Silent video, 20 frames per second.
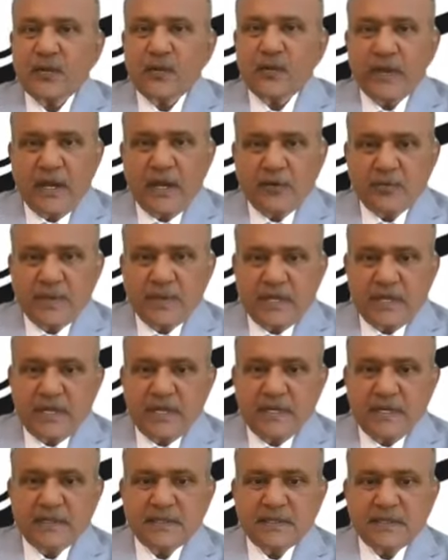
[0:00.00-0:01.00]
We have
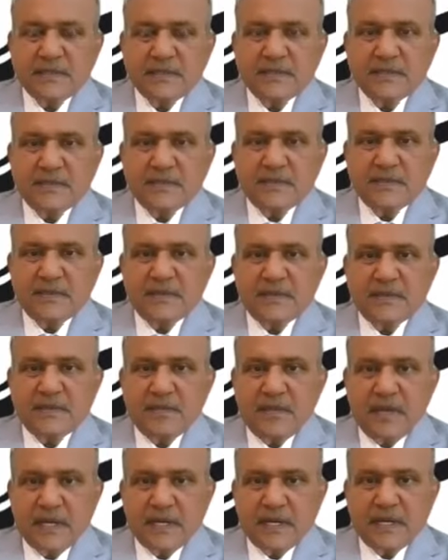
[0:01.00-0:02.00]
been
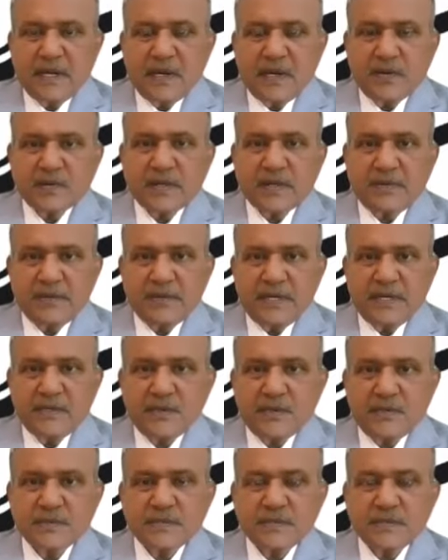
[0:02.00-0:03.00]
bringing out the
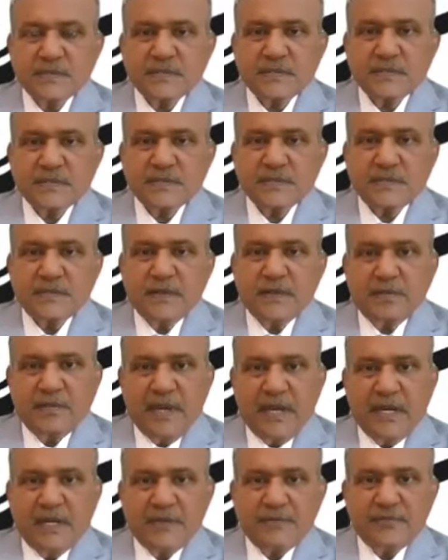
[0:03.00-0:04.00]
videos
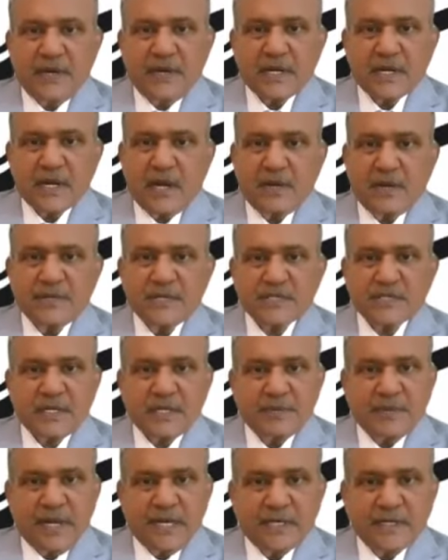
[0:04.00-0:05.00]
mainly for commerce
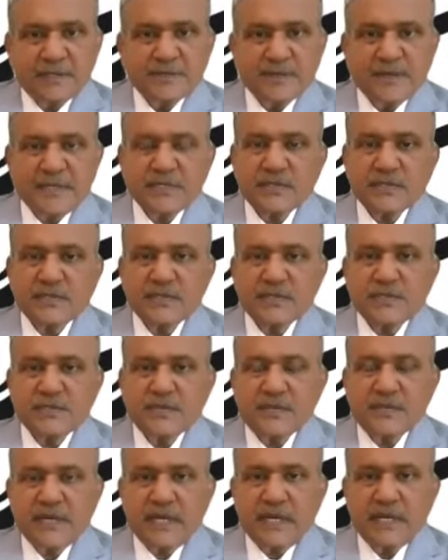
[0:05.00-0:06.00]
and management
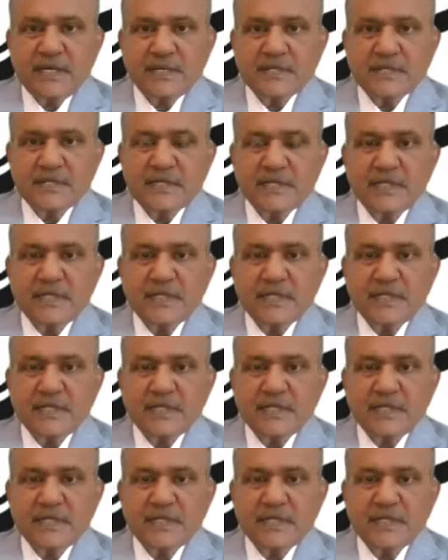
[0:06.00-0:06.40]
students.